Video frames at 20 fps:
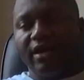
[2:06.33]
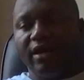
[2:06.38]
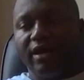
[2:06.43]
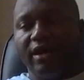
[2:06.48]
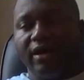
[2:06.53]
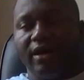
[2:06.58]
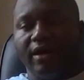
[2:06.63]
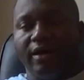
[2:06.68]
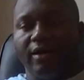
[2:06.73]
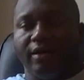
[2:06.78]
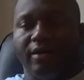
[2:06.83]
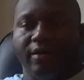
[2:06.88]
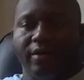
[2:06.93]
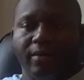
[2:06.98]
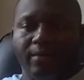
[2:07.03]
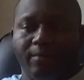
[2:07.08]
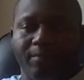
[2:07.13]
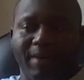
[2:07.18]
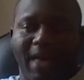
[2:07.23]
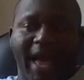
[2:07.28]

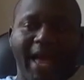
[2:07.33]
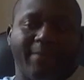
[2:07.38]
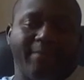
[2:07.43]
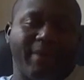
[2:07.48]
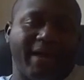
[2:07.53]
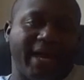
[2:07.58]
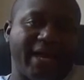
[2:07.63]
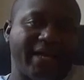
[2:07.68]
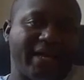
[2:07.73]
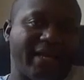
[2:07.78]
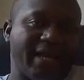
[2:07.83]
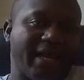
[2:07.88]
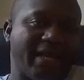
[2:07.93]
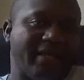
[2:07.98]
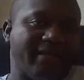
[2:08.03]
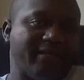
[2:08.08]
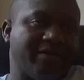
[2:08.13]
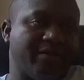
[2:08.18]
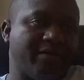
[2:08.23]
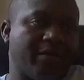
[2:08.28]
Batman
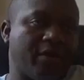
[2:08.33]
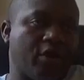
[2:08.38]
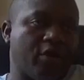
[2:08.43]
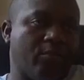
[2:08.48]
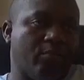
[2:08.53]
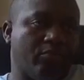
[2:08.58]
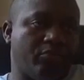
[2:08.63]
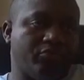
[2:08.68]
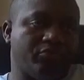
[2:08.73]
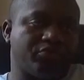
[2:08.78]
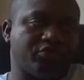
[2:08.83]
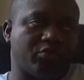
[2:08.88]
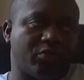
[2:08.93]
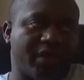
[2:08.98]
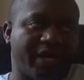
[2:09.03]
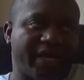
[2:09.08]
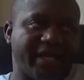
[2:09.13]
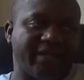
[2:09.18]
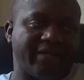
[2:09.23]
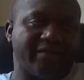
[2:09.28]
and Bruce
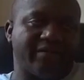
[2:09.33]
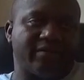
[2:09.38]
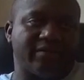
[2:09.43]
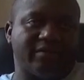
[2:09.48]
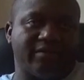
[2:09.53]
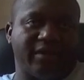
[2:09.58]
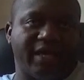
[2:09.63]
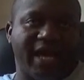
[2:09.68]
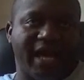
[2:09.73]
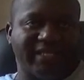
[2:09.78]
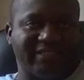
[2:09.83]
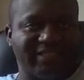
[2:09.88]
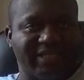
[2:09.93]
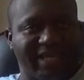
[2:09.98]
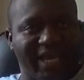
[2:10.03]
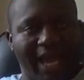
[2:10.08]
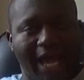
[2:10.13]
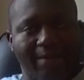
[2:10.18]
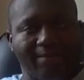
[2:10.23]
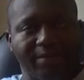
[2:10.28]
Wayne as a
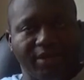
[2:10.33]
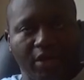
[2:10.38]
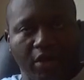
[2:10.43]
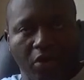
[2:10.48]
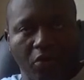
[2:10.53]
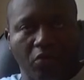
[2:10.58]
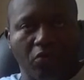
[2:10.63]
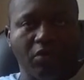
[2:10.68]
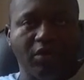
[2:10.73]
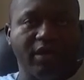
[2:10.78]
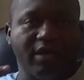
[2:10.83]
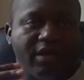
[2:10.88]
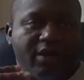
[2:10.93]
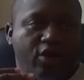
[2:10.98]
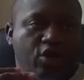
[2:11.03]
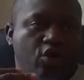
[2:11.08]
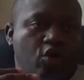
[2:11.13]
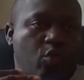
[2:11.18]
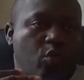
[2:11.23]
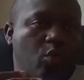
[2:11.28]
cameo
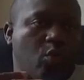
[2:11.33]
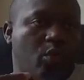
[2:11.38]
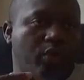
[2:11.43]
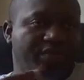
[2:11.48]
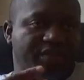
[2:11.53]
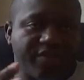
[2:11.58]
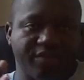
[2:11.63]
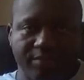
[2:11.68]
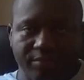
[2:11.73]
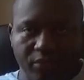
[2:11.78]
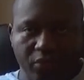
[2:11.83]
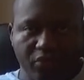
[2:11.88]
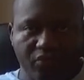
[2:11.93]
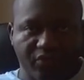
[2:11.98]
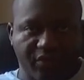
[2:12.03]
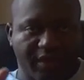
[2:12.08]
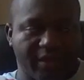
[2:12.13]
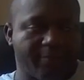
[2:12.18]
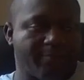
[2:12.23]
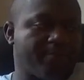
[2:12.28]
within the
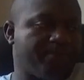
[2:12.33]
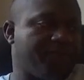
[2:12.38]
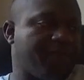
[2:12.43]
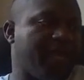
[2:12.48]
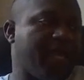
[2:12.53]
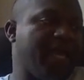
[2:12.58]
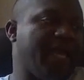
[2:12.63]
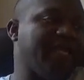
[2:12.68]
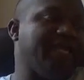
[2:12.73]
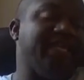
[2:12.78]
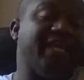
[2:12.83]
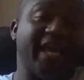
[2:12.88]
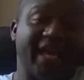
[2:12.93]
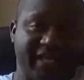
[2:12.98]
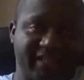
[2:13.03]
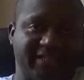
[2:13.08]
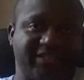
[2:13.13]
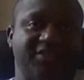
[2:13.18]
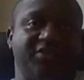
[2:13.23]
movie. And yes,